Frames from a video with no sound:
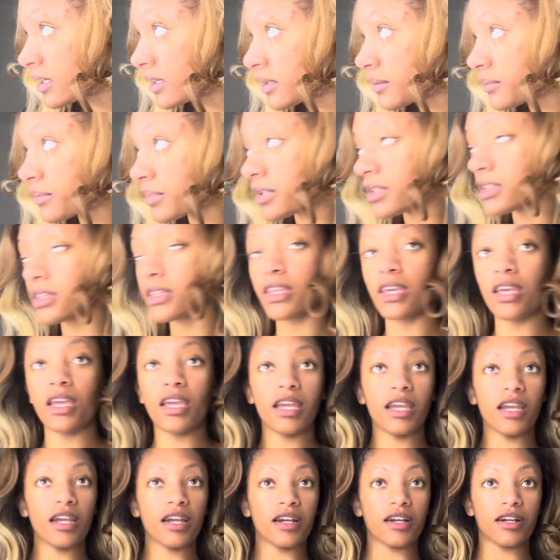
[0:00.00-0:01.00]
put the
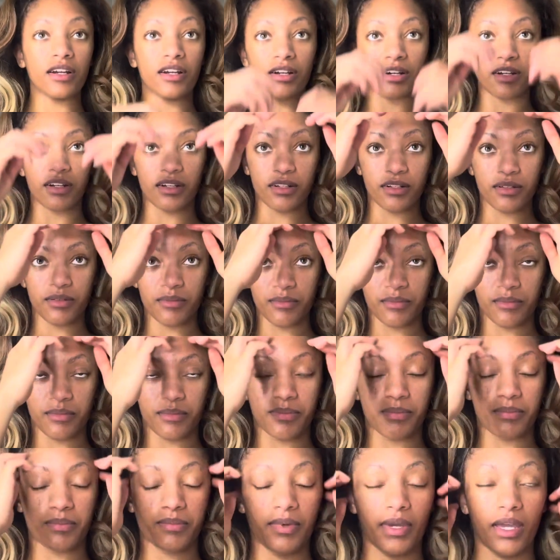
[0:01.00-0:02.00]
hair
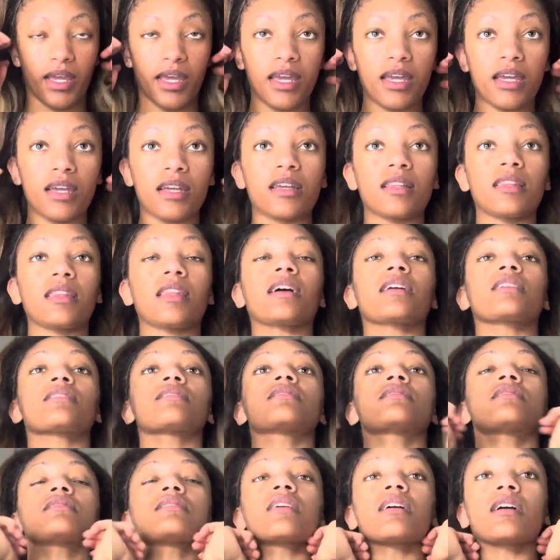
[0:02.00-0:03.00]
back, like
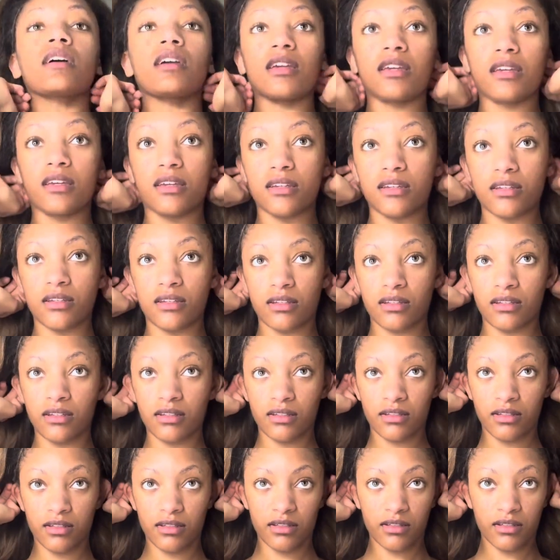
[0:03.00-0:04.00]
just like
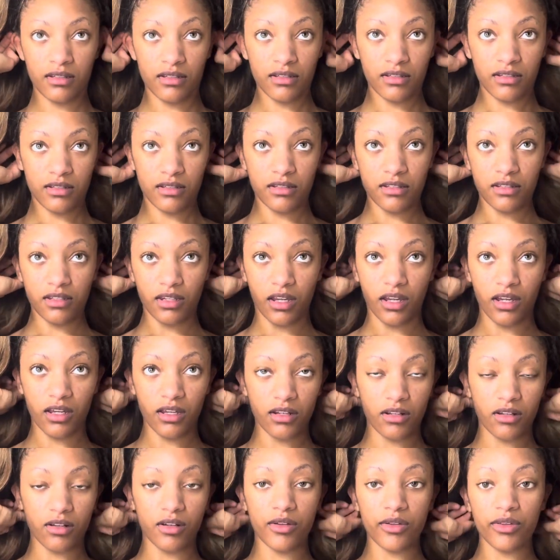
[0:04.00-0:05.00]

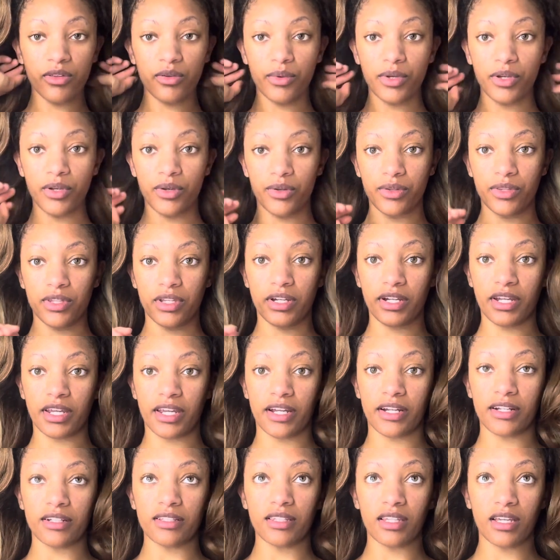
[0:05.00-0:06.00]
not all the way on their
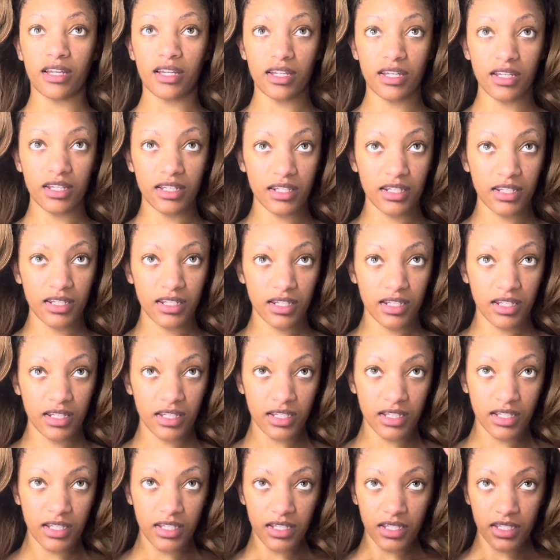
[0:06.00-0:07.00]
hairline,
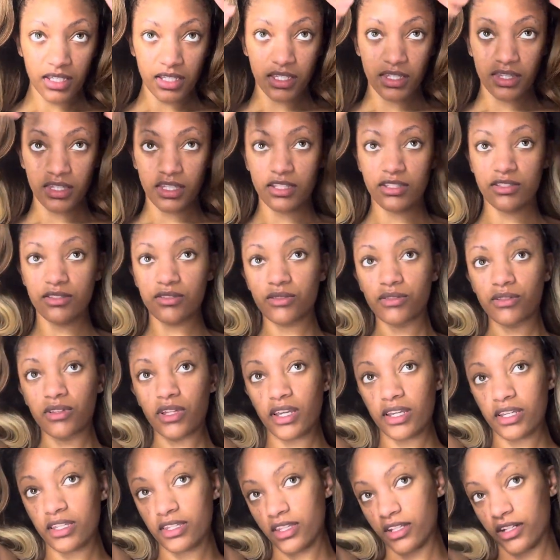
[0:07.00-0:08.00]
and they do
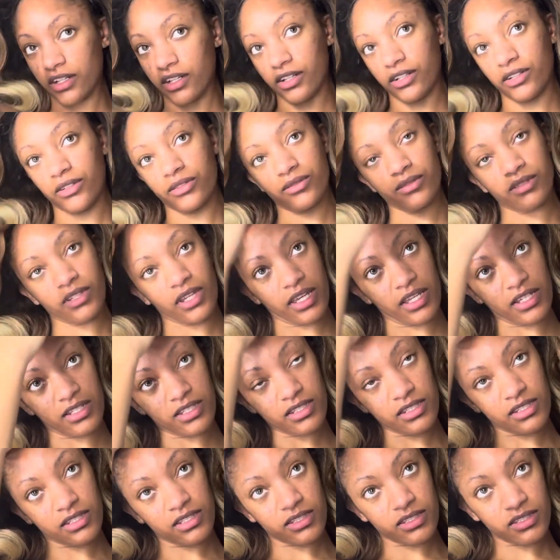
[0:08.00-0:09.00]
like their own
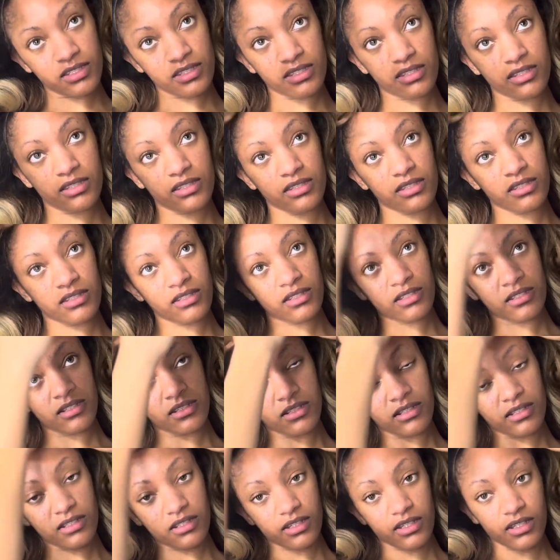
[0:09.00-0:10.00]
edges
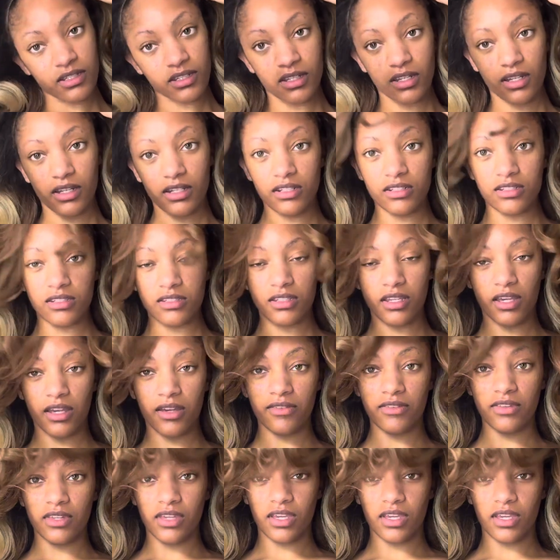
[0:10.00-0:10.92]
and kind of just have the